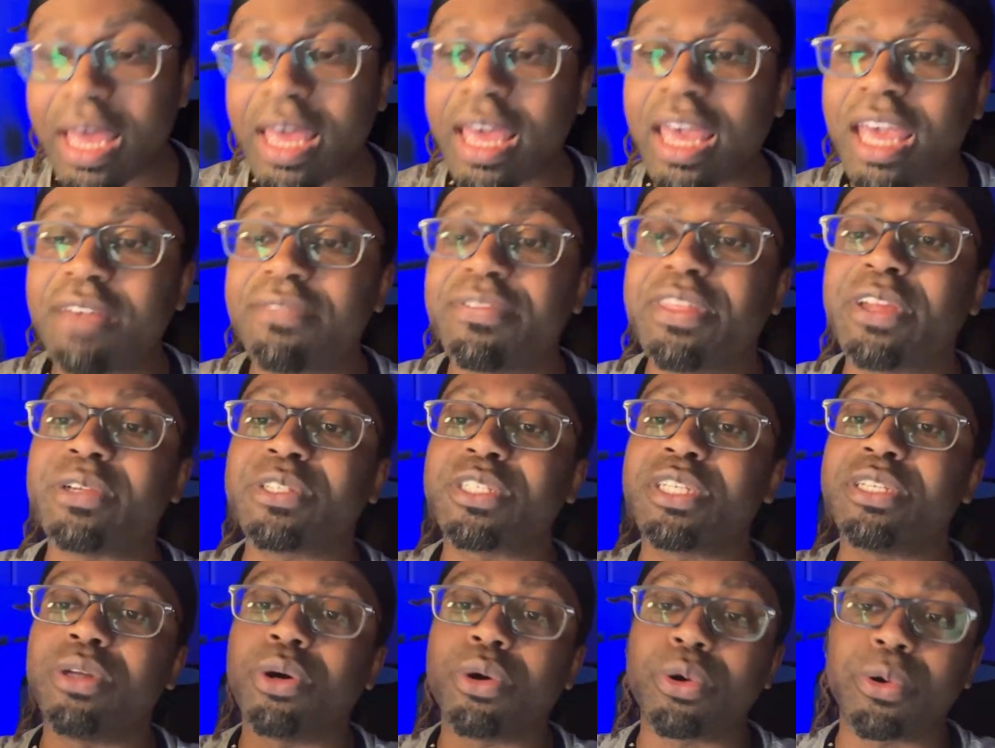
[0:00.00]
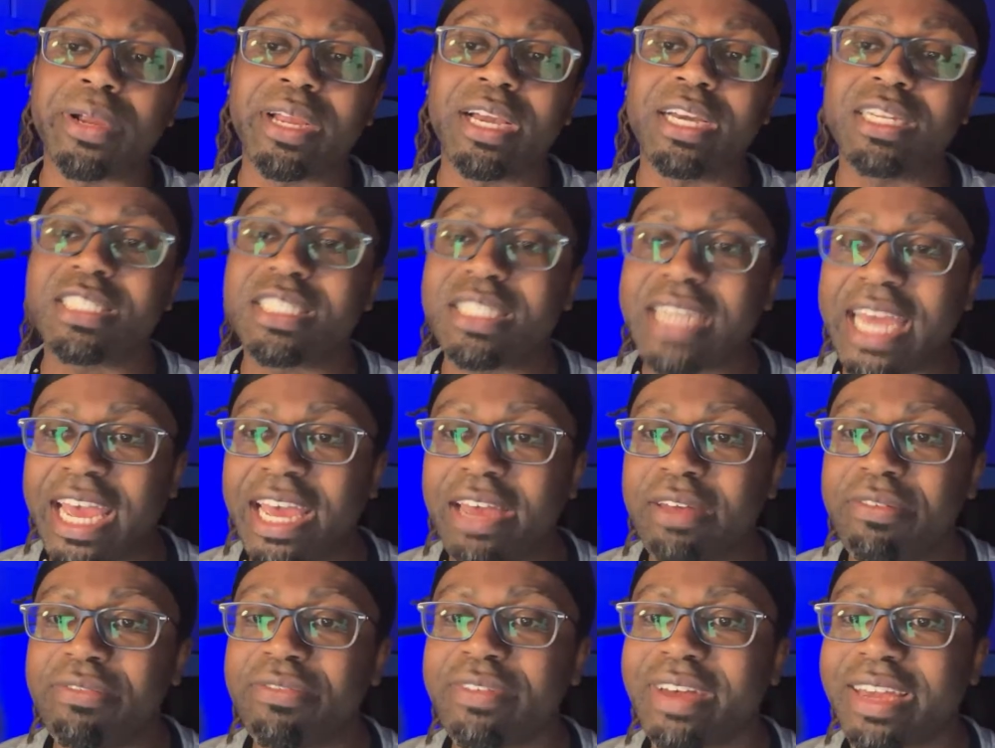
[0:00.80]
If there's a notary on
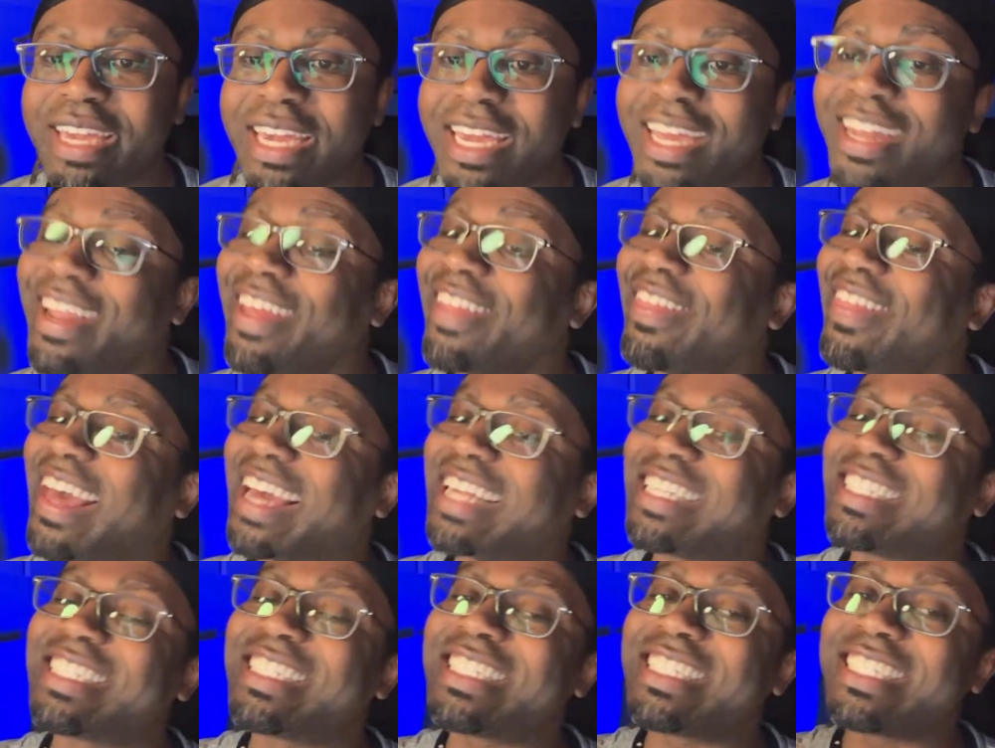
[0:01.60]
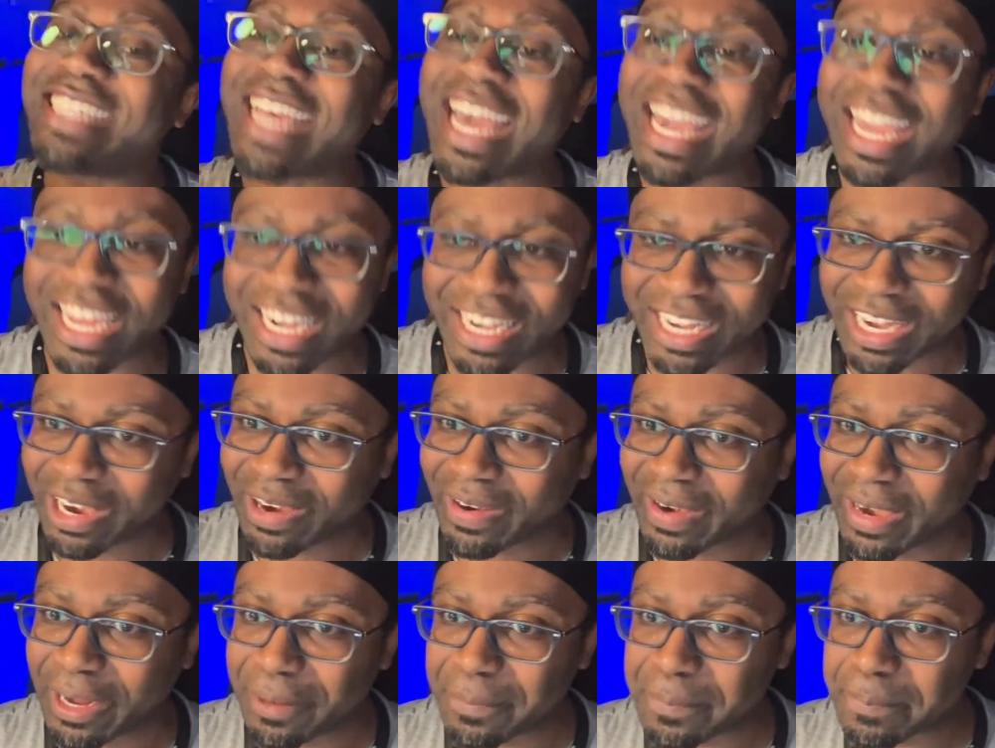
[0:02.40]
staff, again, that's
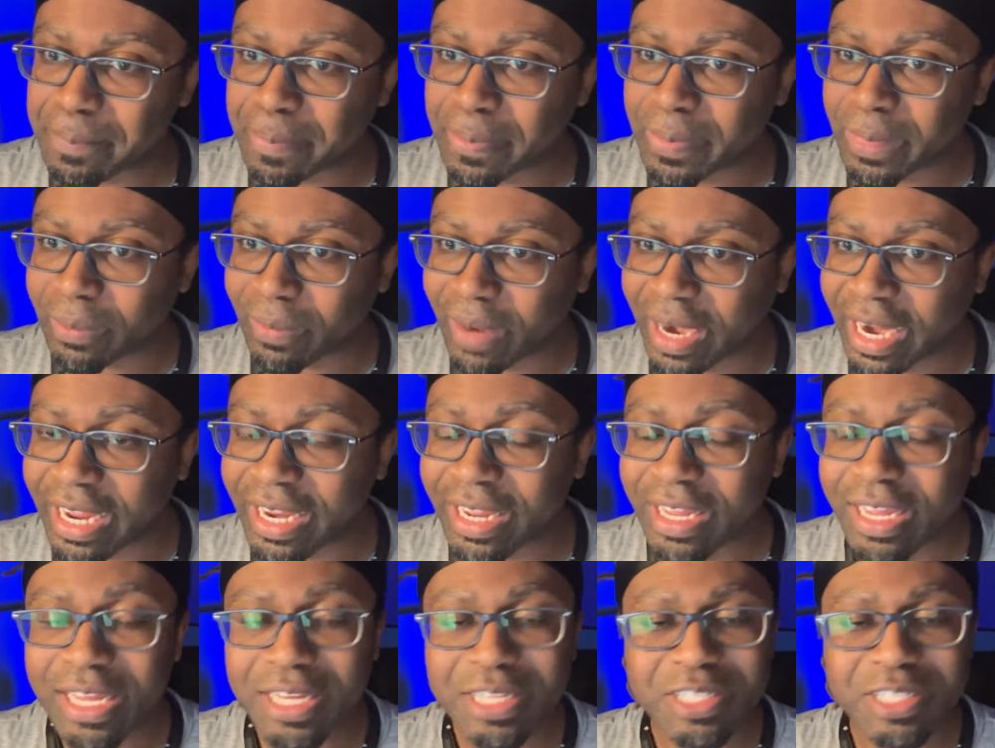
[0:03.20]
secondary, right?